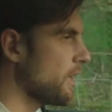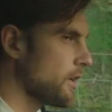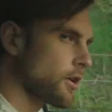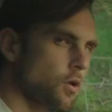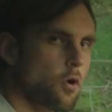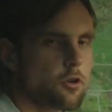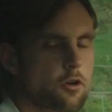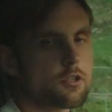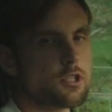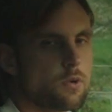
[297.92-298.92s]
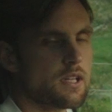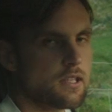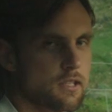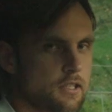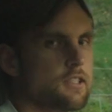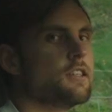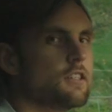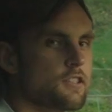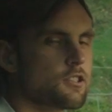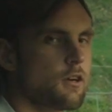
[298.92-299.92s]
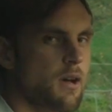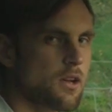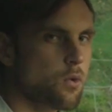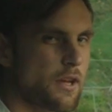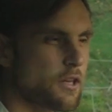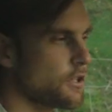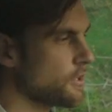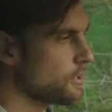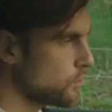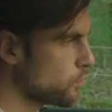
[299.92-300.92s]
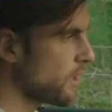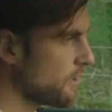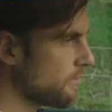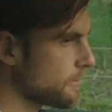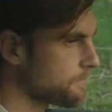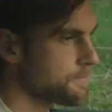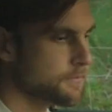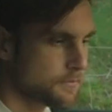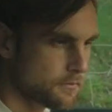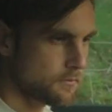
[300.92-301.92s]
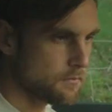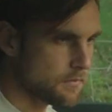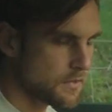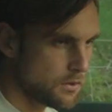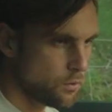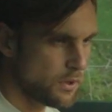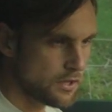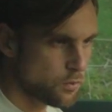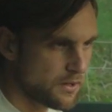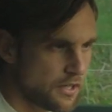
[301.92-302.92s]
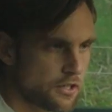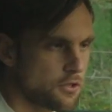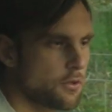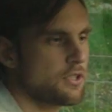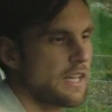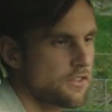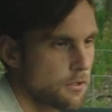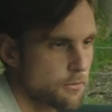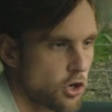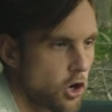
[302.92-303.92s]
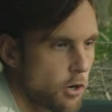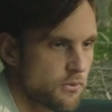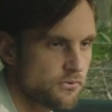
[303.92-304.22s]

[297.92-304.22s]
in a corner doing some quicker driving. With the 20 years you also get some carbon